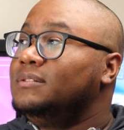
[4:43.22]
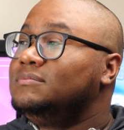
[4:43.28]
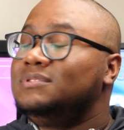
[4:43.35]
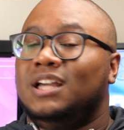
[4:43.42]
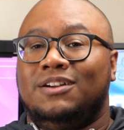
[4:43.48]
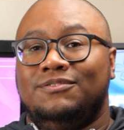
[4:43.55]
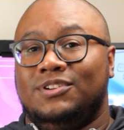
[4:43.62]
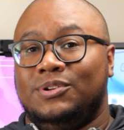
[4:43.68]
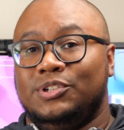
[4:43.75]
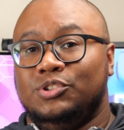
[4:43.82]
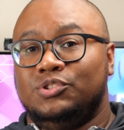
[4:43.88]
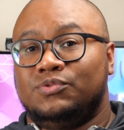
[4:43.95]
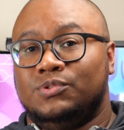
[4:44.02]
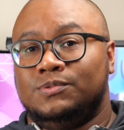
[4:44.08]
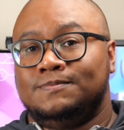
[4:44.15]
Not very
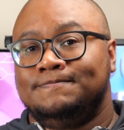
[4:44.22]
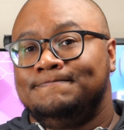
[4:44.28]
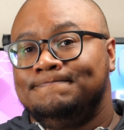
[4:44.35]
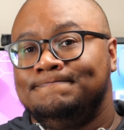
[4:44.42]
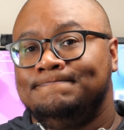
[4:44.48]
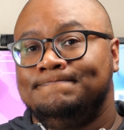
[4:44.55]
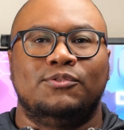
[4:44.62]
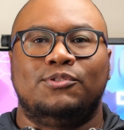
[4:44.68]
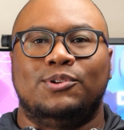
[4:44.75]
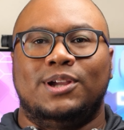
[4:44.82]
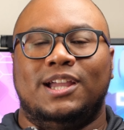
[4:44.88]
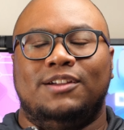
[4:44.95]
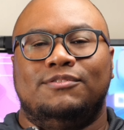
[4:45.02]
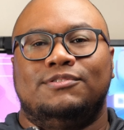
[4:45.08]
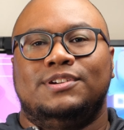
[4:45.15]
useful. For
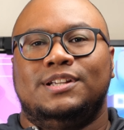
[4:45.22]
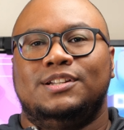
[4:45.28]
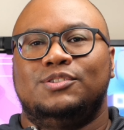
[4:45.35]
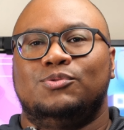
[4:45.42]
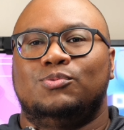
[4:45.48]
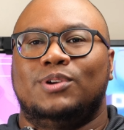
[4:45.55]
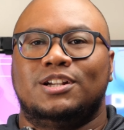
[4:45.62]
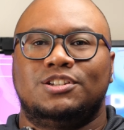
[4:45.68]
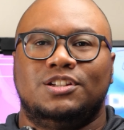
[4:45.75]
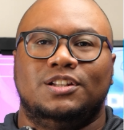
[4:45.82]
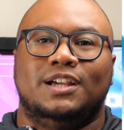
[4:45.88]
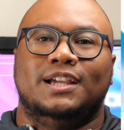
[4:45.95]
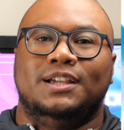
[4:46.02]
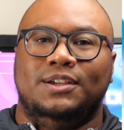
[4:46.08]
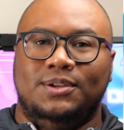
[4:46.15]
every direction
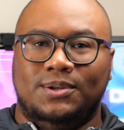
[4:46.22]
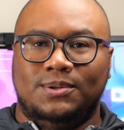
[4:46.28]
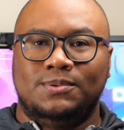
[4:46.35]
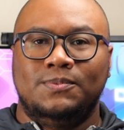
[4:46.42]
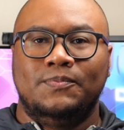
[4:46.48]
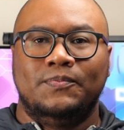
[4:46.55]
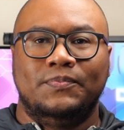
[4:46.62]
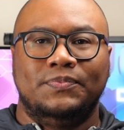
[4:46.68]
I go,